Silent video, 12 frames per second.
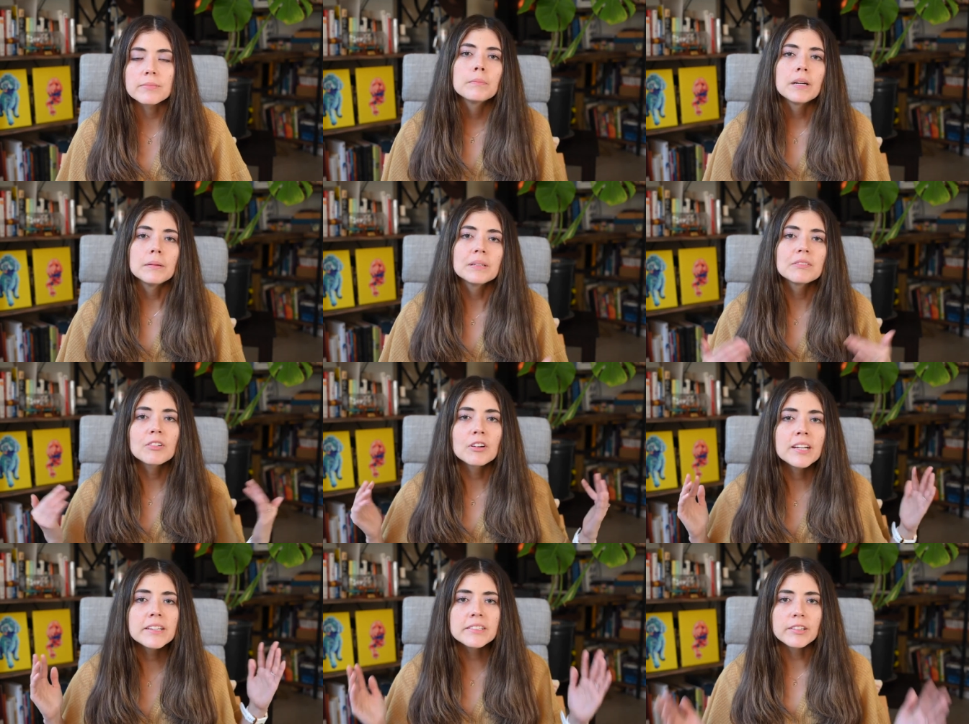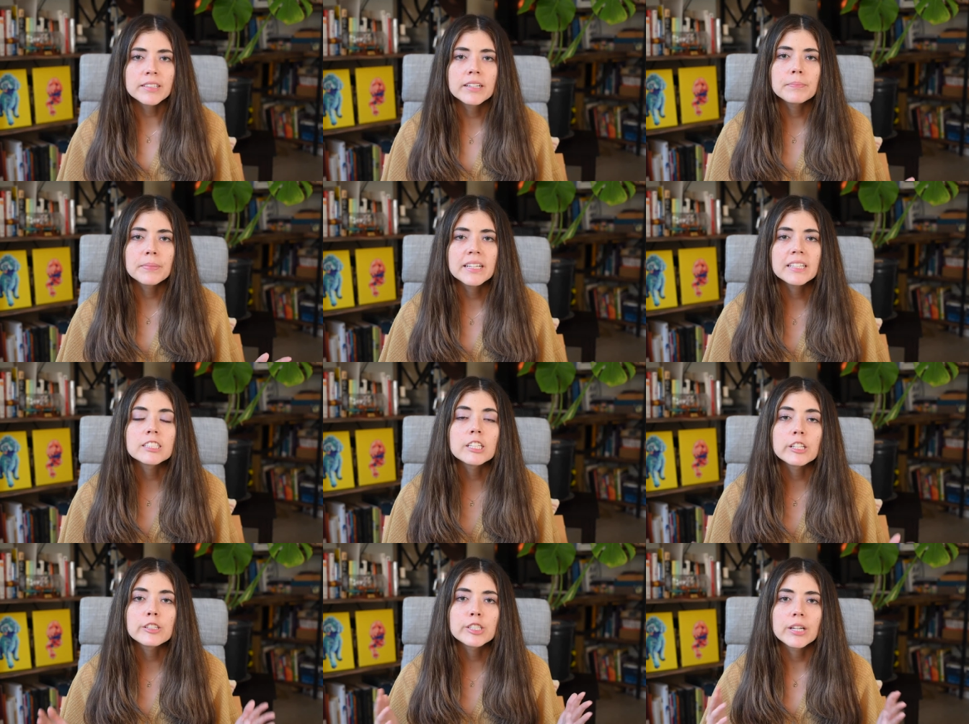But before I started being
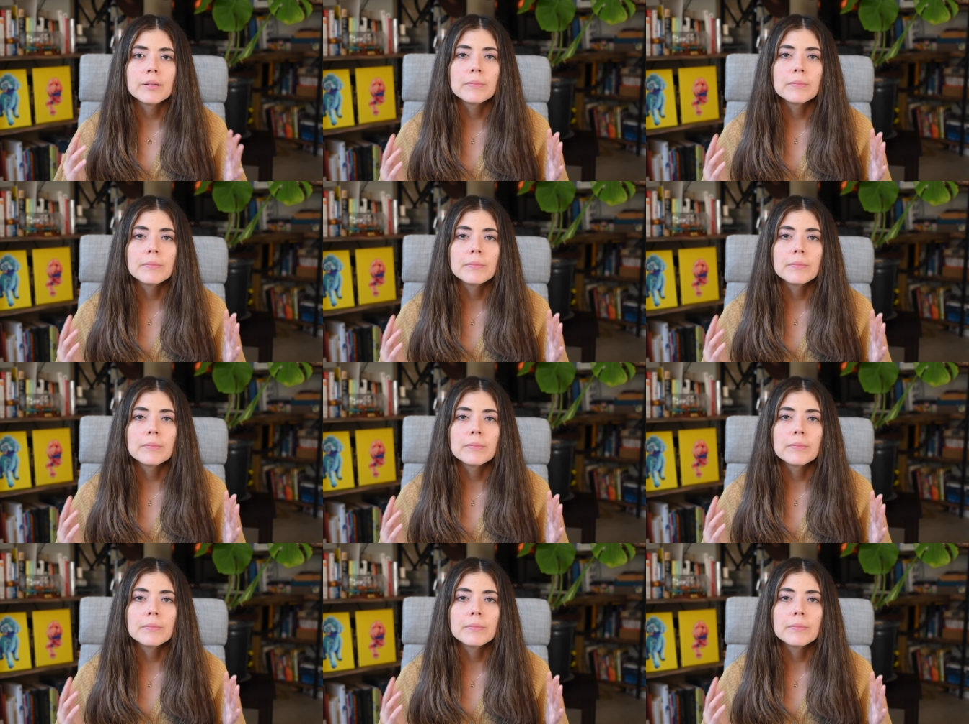diligent